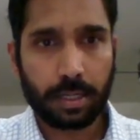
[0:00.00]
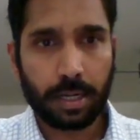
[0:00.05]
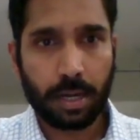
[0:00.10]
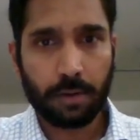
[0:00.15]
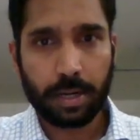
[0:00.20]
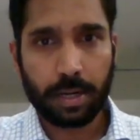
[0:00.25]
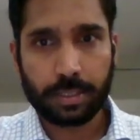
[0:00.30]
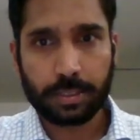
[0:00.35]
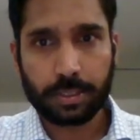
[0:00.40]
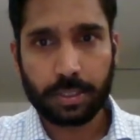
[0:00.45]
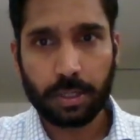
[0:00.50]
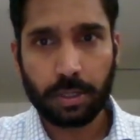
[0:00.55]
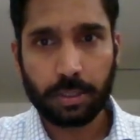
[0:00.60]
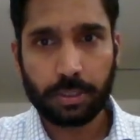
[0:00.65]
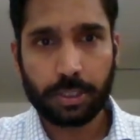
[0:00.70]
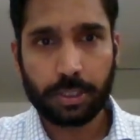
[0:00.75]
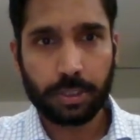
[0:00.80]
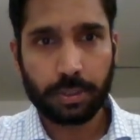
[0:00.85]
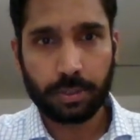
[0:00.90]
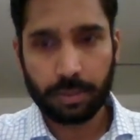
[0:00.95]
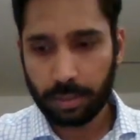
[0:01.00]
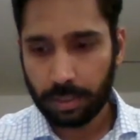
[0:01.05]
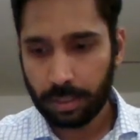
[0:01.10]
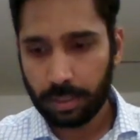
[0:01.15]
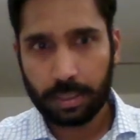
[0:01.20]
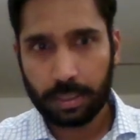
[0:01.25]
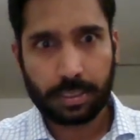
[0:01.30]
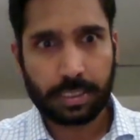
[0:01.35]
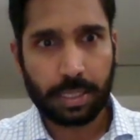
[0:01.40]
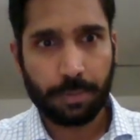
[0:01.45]
Now let's go to
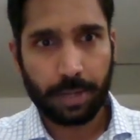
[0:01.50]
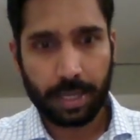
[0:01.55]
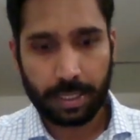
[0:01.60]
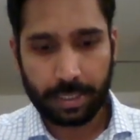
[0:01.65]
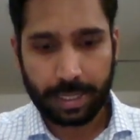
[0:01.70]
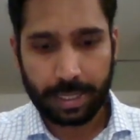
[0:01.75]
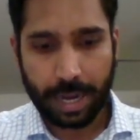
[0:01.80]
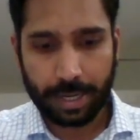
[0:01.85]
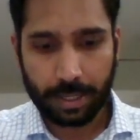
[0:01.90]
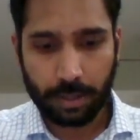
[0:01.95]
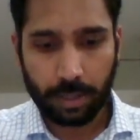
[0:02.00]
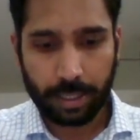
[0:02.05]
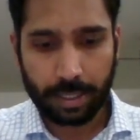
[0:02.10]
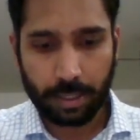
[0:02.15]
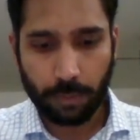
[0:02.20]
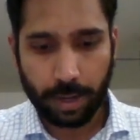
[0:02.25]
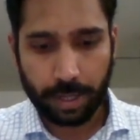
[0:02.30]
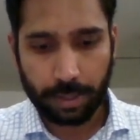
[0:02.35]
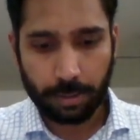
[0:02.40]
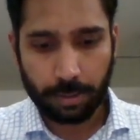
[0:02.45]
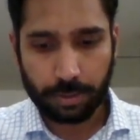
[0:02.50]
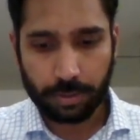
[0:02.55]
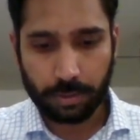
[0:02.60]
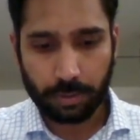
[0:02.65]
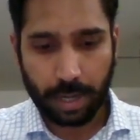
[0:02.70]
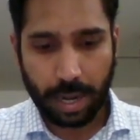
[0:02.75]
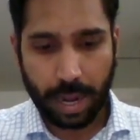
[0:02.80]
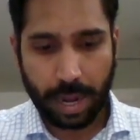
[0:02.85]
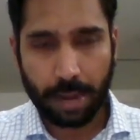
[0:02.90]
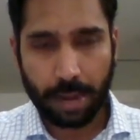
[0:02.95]
separate the categorical variables.
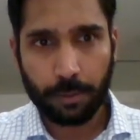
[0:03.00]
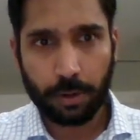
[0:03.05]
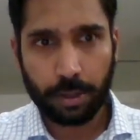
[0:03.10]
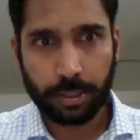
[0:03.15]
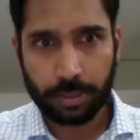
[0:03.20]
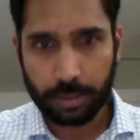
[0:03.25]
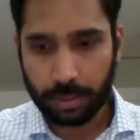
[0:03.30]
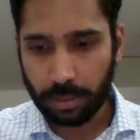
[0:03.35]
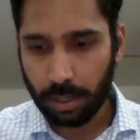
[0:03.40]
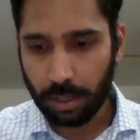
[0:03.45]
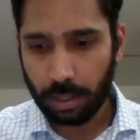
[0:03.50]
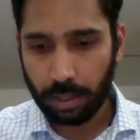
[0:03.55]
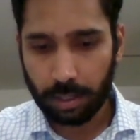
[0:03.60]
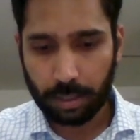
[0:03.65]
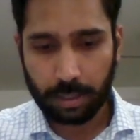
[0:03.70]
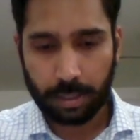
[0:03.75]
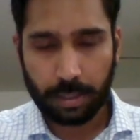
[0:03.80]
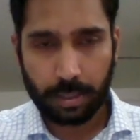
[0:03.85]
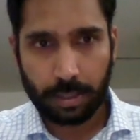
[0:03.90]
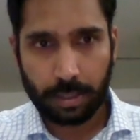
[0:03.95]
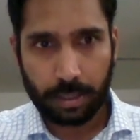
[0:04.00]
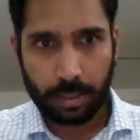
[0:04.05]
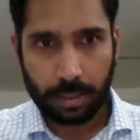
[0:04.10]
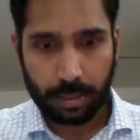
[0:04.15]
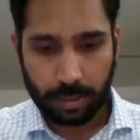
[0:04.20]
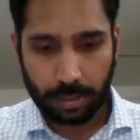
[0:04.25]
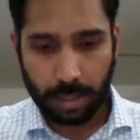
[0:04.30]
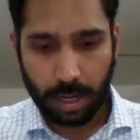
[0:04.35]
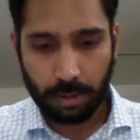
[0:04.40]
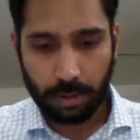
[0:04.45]
So I am going to call
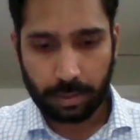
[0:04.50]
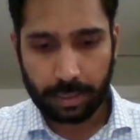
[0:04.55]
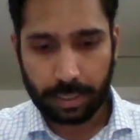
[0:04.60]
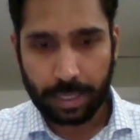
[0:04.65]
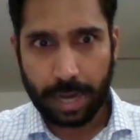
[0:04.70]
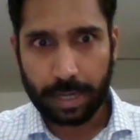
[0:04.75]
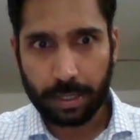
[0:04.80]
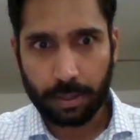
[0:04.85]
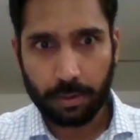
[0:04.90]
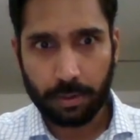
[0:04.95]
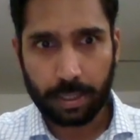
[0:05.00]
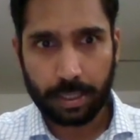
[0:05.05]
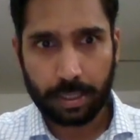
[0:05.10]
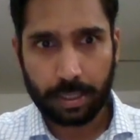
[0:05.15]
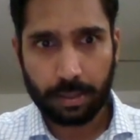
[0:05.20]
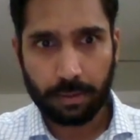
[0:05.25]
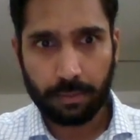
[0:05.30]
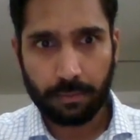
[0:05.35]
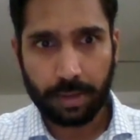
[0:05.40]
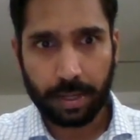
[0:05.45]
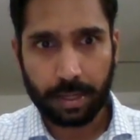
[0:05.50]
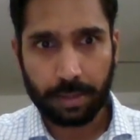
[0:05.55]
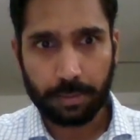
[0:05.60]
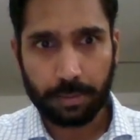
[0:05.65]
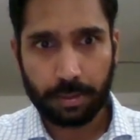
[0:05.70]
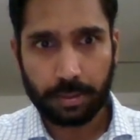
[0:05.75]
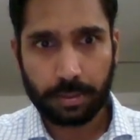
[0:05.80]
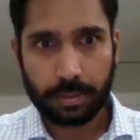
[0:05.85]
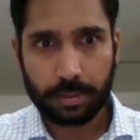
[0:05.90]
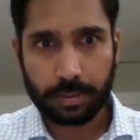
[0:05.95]
out the categorical
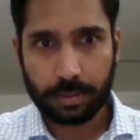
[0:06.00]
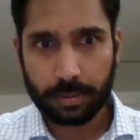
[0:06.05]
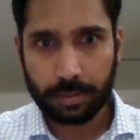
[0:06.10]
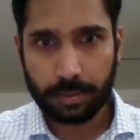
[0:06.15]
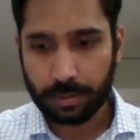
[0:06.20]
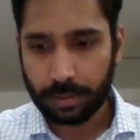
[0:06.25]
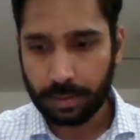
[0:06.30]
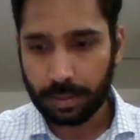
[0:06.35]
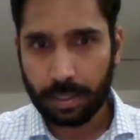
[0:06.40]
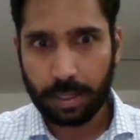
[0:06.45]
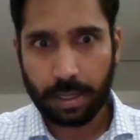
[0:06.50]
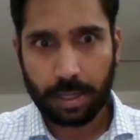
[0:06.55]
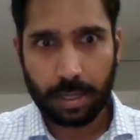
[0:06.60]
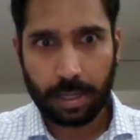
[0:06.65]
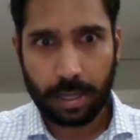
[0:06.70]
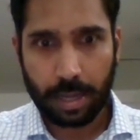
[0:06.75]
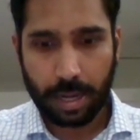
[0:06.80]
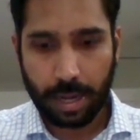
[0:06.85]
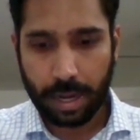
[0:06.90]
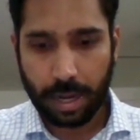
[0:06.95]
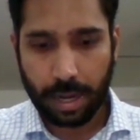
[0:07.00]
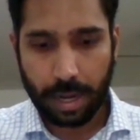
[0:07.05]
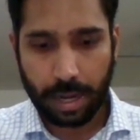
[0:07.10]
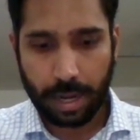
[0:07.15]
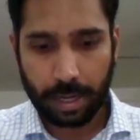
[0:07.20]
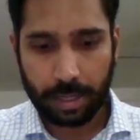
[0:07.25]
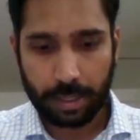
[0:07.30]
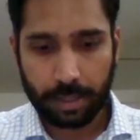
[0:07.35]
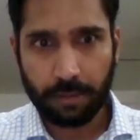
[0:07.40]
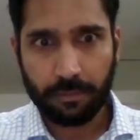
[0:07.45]
variables
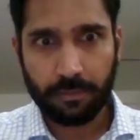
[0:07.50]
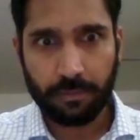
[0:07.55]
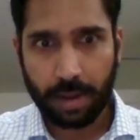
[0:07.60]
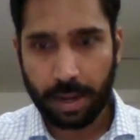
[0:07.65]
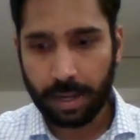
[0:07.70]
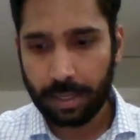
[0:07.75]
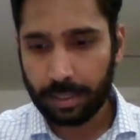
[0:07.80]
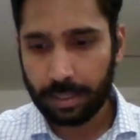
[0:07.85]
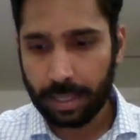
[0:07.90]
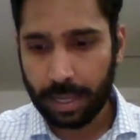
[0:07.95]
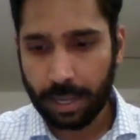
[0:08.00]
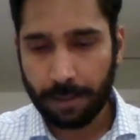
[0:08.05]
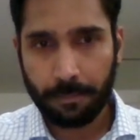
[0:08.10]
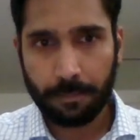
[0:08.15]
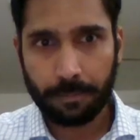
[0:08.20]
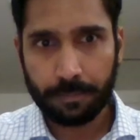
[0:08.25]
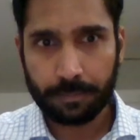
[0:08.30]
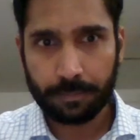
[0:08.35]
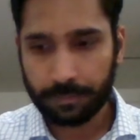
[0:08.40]
and define them.